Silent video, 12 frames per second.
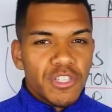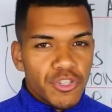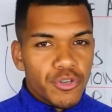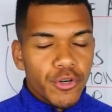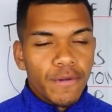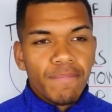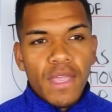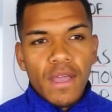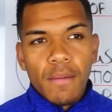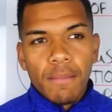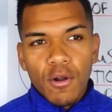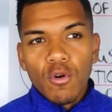is true.
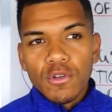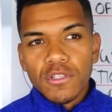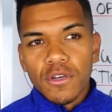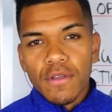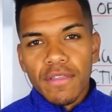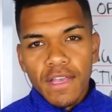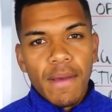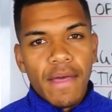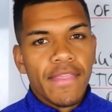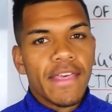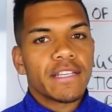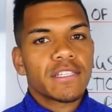But also think about
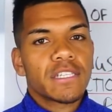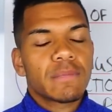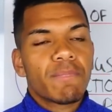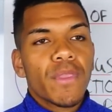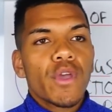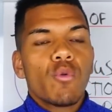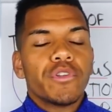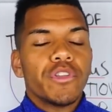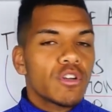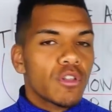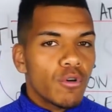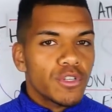this. When you
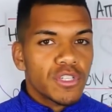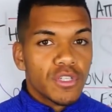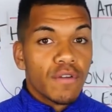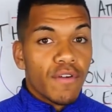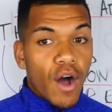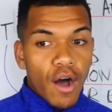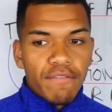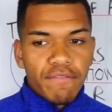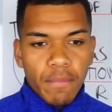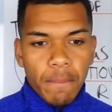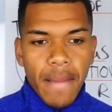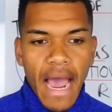close yourself off
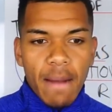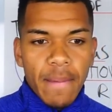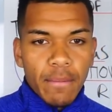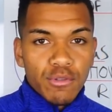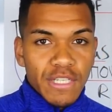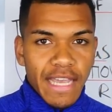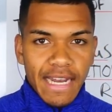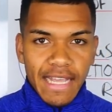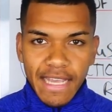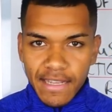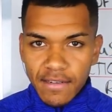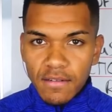from bad people to get
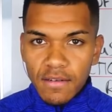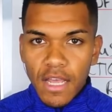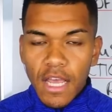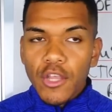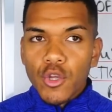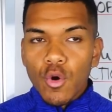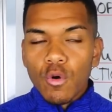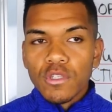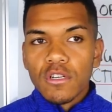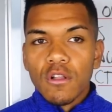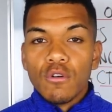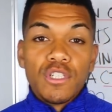in, you also
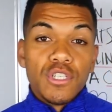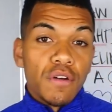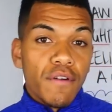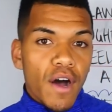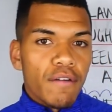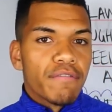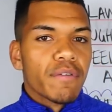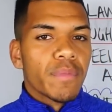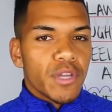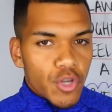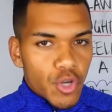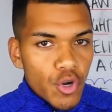close yourself off from the
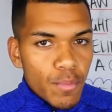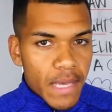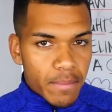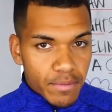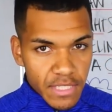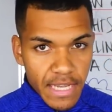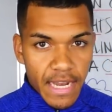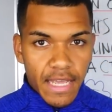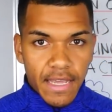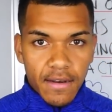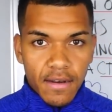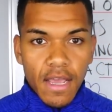good people to get
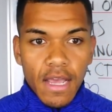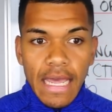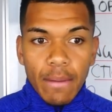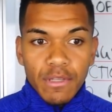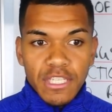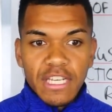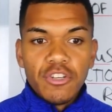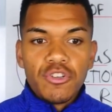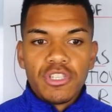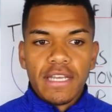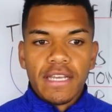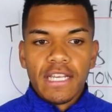in. And what's
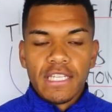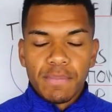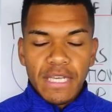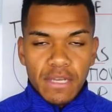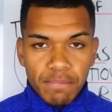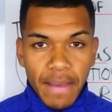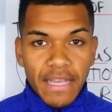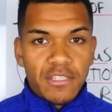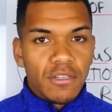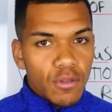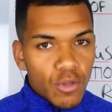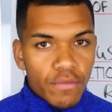interesting is based
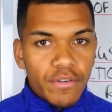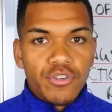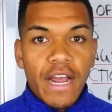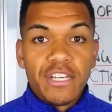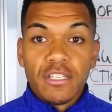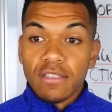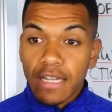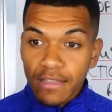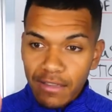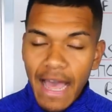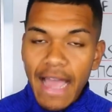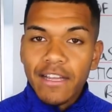on the law of attraction, that
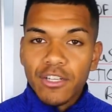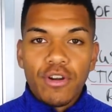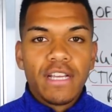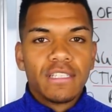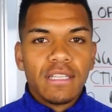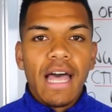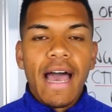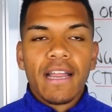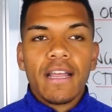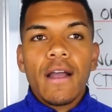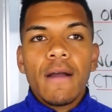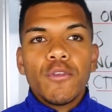like attracts
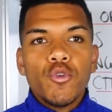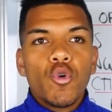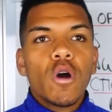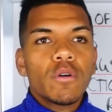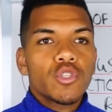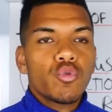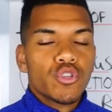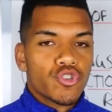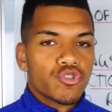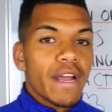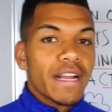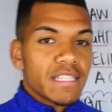like, you're going to
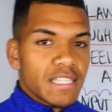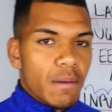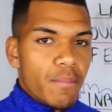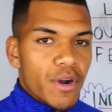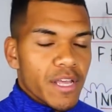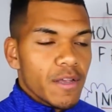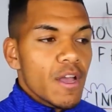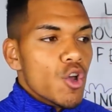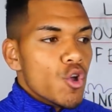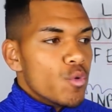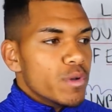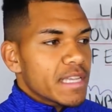attract somebody
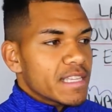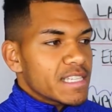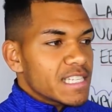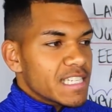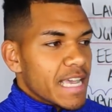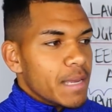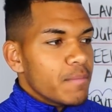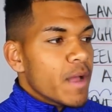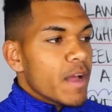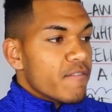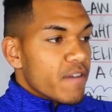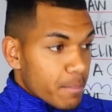who is at the same
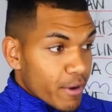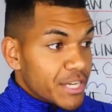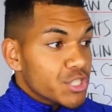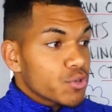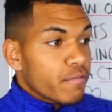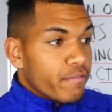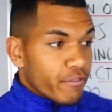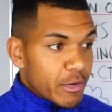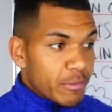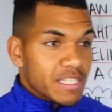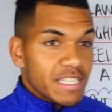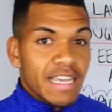vibrational
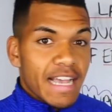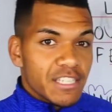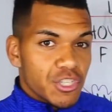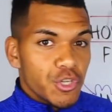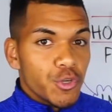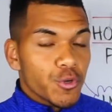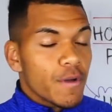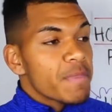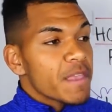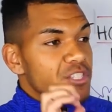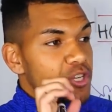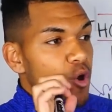frequency as you.
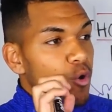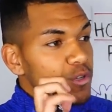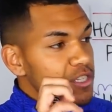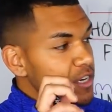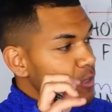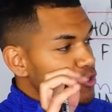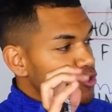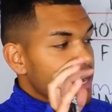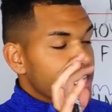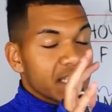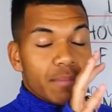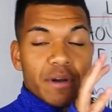So you're also going to
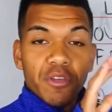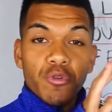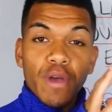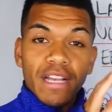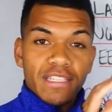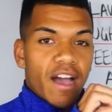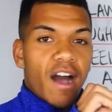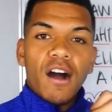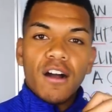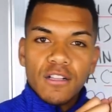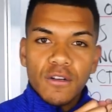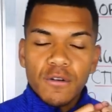attract somebody who has their
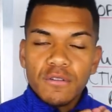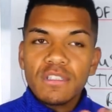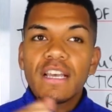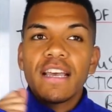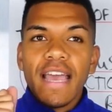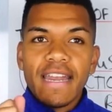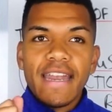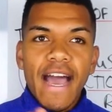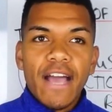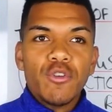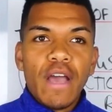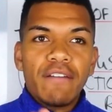heart closed, and
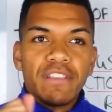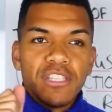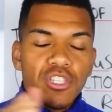now you have this